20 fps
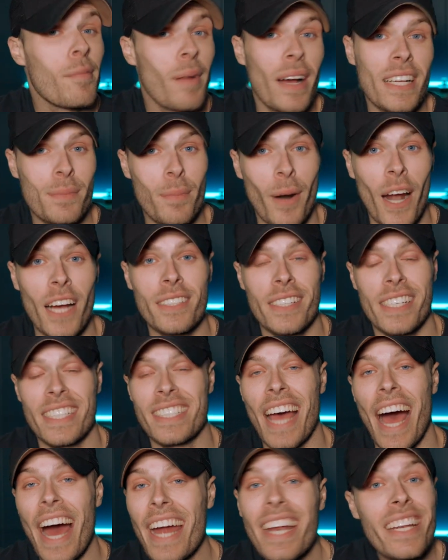to my surprise because
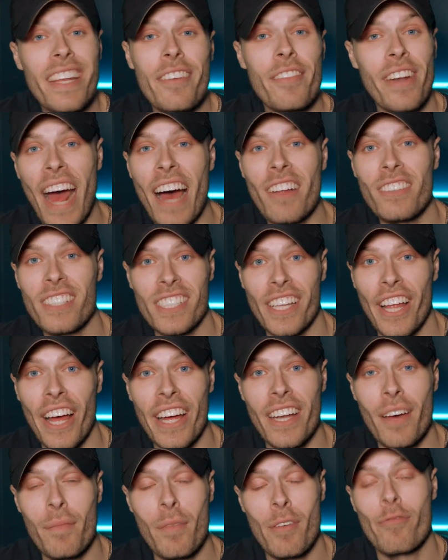I didn't even have this
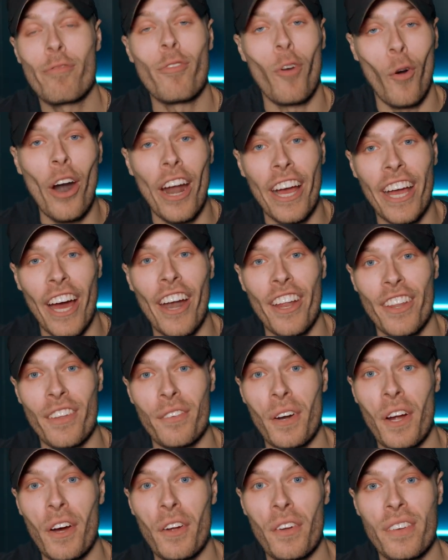lined up before I got on the
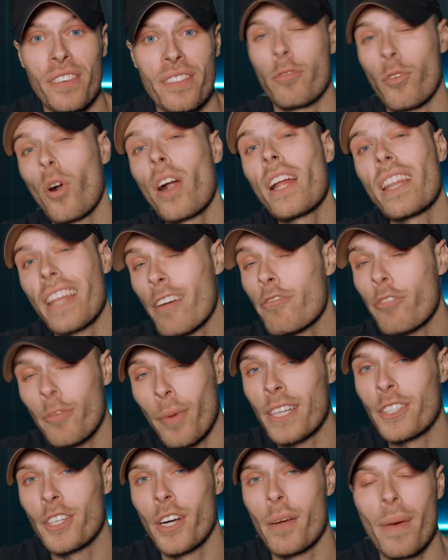road. Before I left for
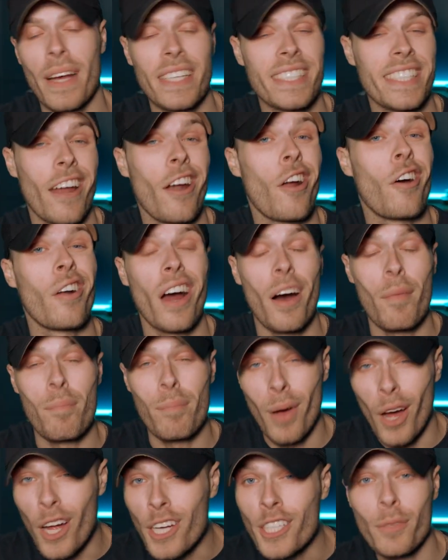my trip, I sent out a
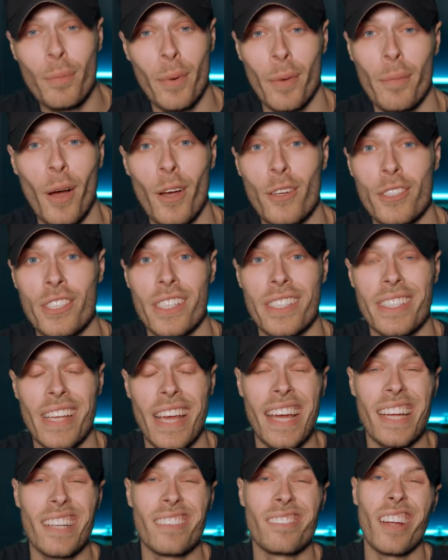bunch of proposals
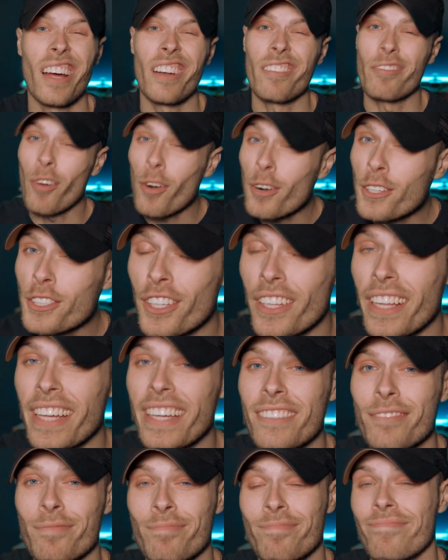and
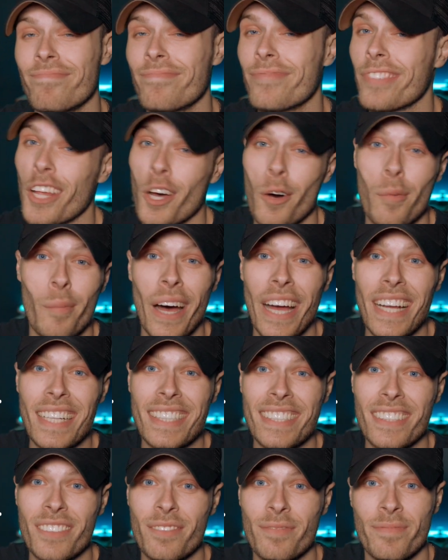unfortunately, no
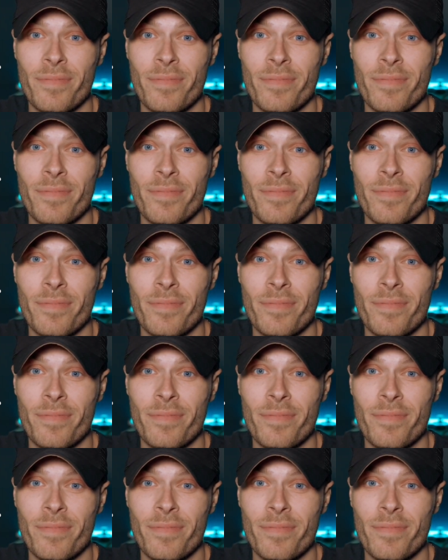bites.